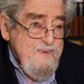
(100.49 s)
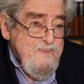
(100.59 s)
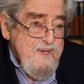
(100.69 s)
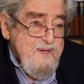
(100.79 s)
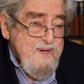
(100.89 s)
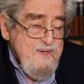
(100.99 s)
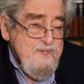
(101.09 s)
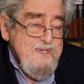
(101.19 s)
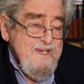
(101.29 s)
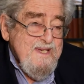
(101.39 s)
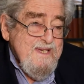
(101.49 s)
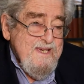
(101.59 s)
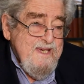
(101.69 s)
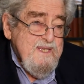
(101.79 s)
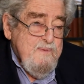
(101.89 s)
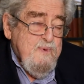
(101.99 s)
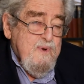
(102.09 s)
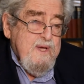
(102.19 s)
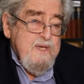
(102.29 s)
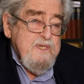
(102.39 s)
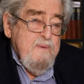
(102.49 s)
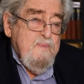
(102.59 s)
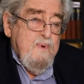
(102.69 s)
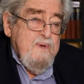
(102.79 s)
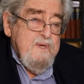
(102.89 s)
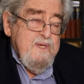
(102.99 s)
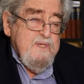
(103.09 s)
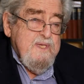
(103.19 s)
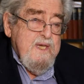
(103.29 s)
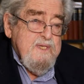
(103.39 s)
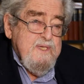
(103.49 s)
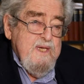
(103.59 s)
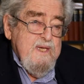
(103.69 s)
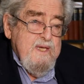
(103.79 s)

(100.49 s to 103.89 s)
because in the book, at some point, he says,